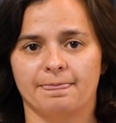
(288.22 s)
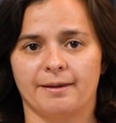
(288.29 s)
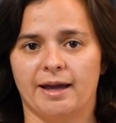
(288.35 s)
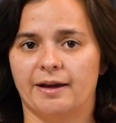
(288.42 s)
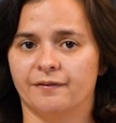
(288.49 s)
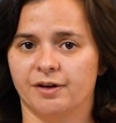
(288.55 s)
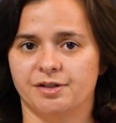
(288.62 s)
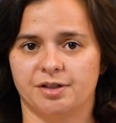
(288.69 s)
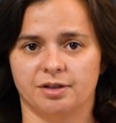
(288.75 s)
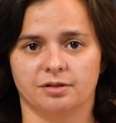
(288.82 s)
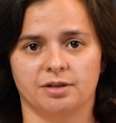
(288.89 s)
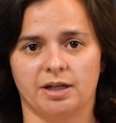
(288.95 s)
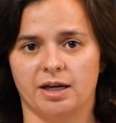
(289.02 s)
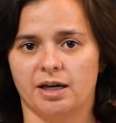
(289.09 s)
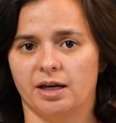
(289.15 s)
every
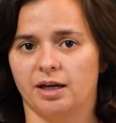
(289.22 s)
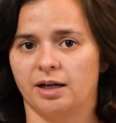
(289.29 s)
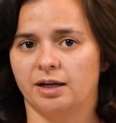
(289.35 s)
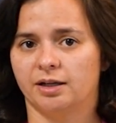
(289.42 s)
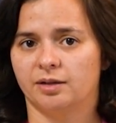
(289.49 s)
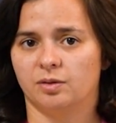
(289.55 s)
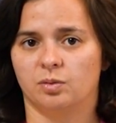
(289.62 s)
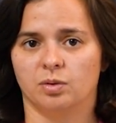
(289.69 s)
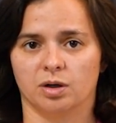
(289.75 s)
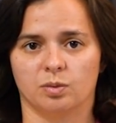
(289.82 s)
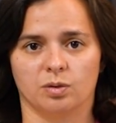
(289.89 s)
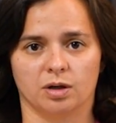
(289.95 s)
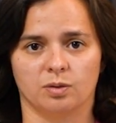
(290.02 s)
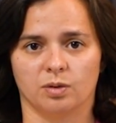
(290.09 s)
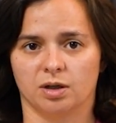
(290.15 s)
single day,
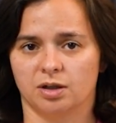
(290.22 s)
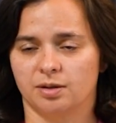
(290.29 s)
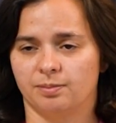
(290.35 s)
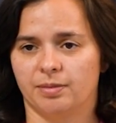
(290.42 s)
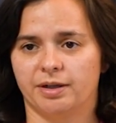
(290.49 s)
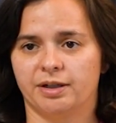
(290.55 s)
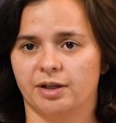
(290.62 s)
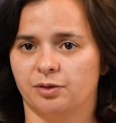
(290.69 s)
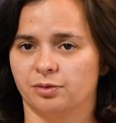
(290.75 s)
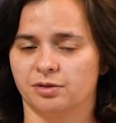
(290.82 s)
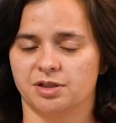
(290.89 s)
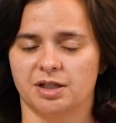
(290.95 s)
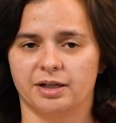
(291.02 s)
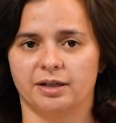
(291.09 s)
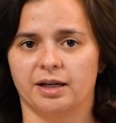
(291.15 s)
work. Monday through
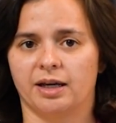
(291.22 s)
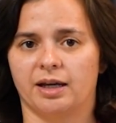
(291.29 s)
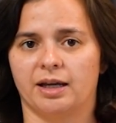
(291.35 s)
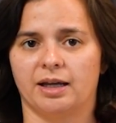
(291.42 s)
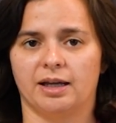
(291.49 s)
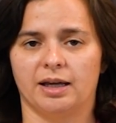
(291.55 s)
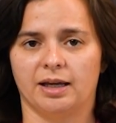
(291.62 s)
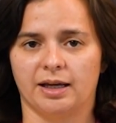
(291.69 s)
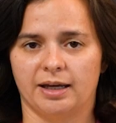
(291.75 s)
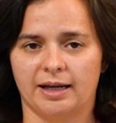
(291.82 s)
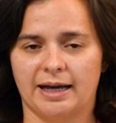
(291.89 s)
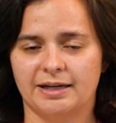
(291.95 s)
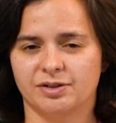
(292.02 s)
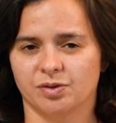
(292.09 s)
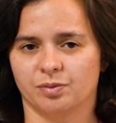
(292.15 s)
Sunday. It
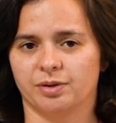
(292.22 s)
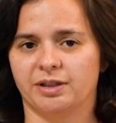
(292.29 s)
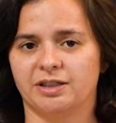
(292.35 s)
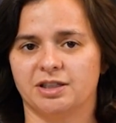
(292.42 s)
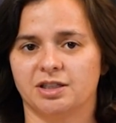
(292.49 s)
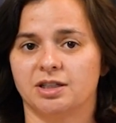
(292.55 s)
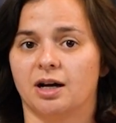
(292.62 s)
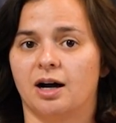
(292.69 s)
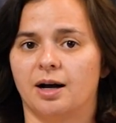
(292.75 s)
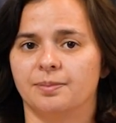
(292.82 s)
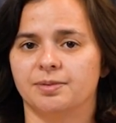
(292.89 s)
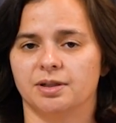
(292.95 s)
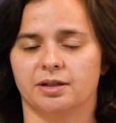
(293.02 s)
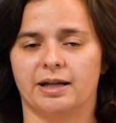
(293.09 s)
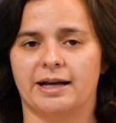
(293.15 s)
hasn't really
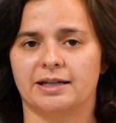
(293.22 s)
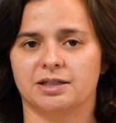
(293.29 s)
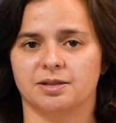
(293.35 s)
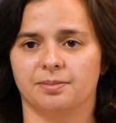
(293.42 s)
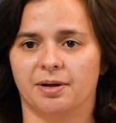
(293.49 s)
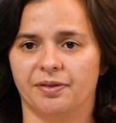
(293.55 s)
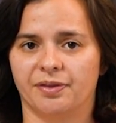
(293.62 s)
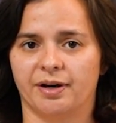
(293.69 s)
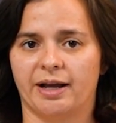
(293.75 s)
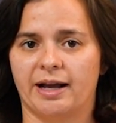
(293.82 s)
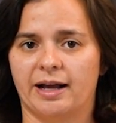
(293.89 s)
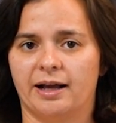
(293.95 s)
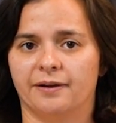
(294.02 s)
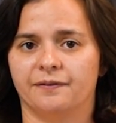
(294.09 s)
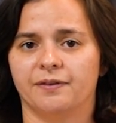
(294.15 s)
stopped the last month and a
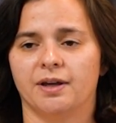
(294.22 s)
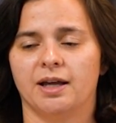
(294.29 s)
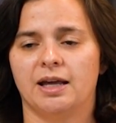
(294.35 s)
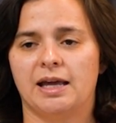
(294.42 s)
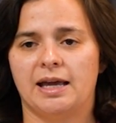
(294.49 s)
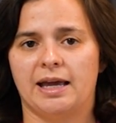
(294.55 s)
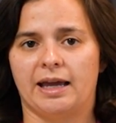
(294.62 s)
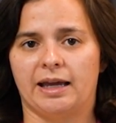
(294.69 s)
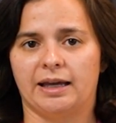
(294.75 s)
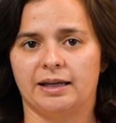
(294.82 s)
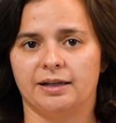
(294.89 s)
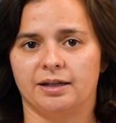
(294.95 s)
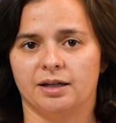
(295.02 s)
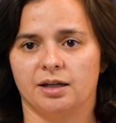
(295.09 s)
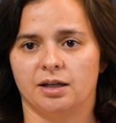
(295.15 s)
half,
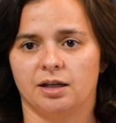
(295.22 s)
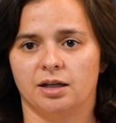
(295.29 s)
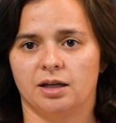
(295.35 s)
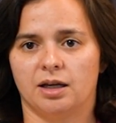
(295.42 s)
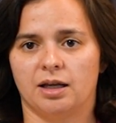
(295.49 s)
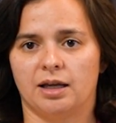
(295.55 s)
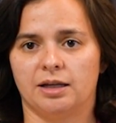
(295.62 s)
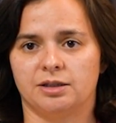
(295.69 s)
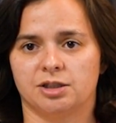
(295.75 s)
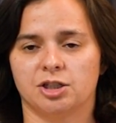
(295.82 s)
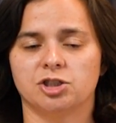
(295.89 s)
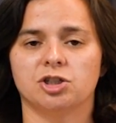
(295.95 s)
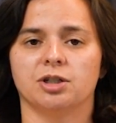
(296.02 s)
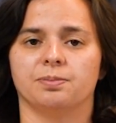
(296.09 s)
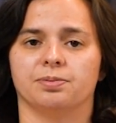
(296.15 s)
and it's
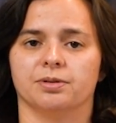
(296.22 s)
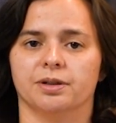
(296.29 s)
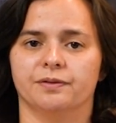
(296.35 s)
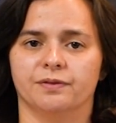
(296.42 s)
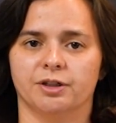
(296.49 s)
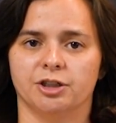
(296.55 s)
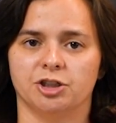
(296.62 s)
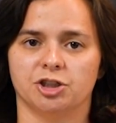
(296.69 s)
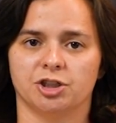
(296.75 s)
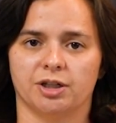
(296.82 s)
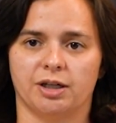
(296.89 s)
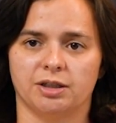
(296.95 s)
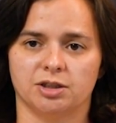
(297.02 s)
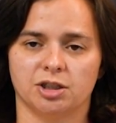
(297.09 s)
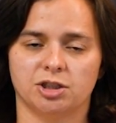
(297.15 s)
such a privilege
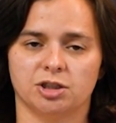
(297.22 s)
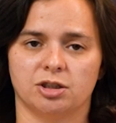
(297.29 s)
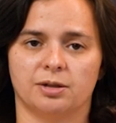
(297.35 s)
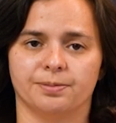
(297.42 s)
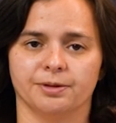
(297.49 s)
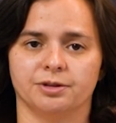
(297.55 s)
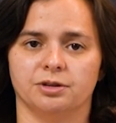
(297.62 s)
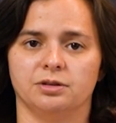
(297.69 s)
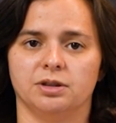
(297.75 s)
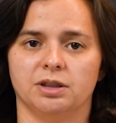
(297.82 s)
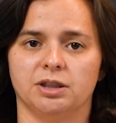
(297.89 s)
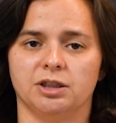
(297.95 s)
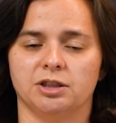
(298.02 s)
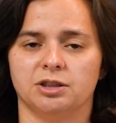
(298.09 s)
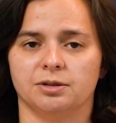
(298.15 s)
and such an
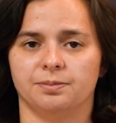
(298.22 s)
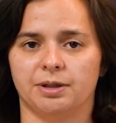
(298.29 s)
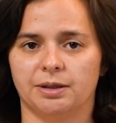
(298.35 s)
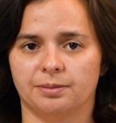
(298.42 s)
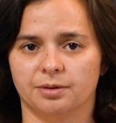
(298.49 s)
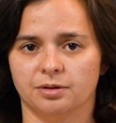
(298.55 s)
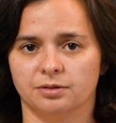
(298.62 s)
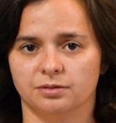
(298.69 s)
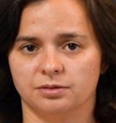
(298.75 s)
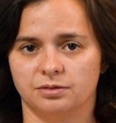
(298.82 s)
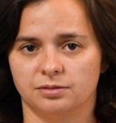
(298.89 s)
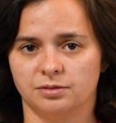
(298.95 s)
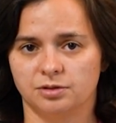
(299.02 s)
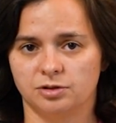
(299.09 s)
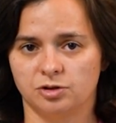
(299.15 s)
opportunity to be able
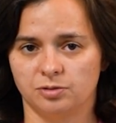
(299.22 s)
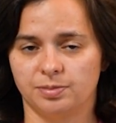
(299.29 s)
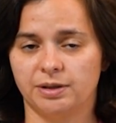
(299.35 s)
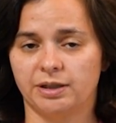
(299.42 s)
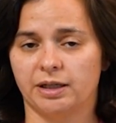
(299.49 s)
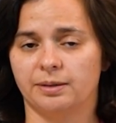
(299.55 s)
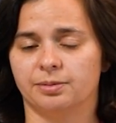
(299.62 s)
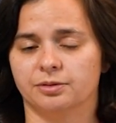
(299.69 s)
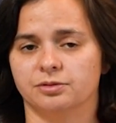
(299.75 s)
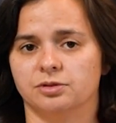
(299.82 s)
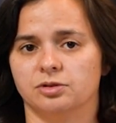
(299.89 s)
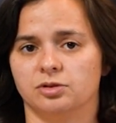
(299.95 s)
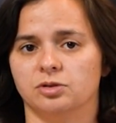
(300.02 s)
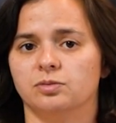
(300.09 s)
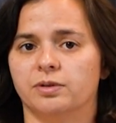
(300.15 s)
to be able
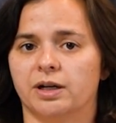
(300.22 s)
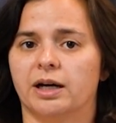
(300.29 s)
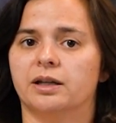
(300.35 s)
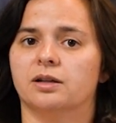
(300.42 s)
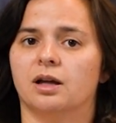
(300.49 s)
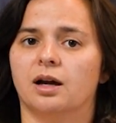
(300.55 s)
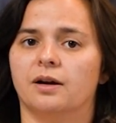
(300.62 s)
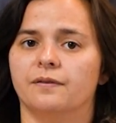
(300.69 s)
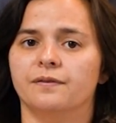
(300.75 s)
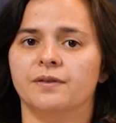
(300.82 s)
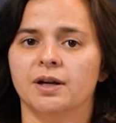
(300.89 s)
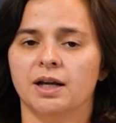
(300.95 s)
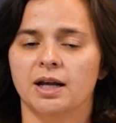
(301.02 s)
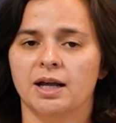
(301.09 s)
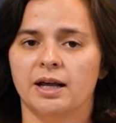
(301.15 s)
to do what I love
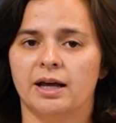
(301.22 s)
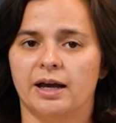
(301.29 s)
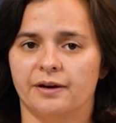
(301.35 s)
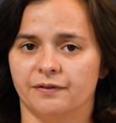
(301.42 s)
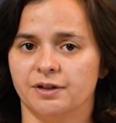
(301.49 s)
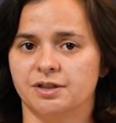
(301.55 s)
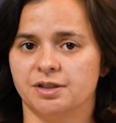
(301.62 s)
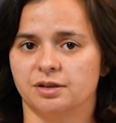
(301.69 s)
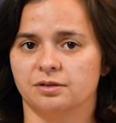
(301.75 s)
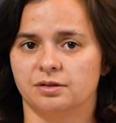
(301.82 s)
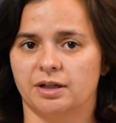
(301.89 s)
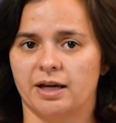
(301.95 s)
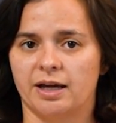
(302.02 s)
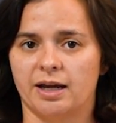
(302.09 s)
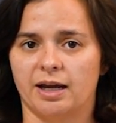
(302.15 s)
every single
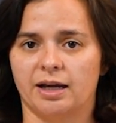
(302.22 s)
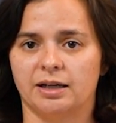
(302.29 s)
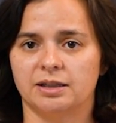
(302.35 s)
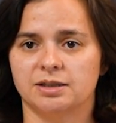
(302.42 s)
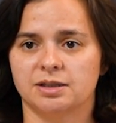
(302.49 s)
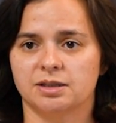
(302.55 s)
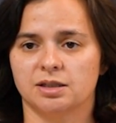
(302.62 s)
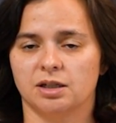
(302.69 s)
day. And it's,